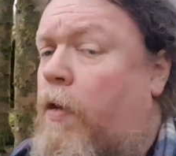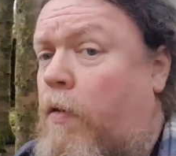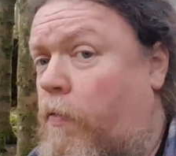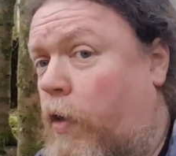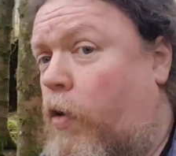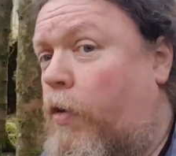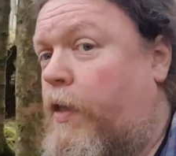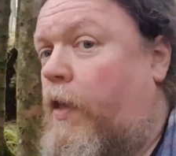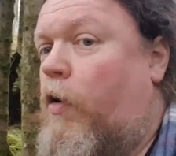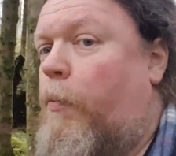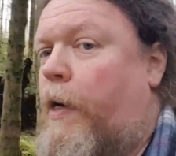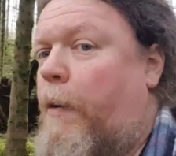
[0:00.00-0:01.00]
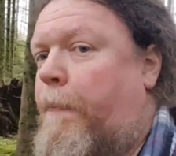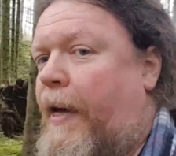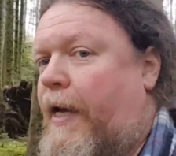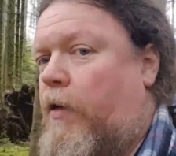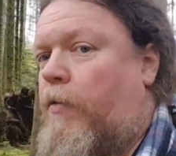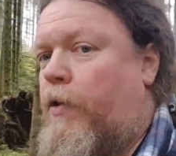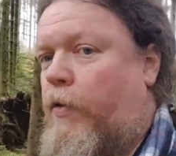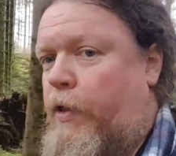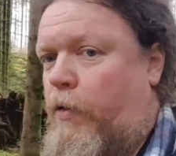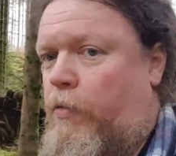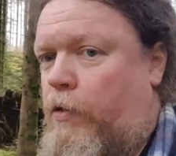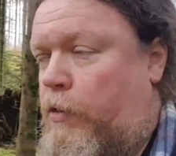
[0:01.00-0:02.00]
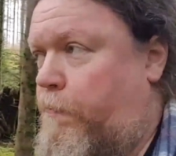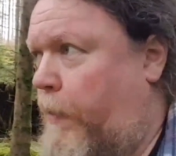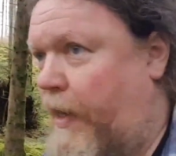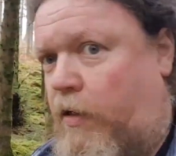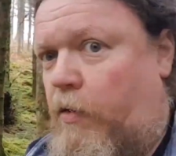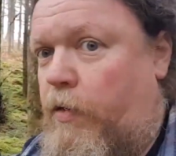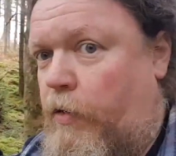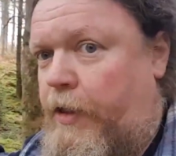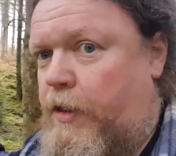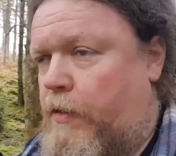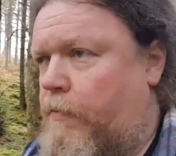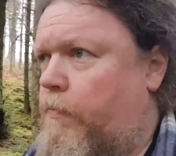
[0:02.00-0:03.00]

record a little bit of background audio, just background noise,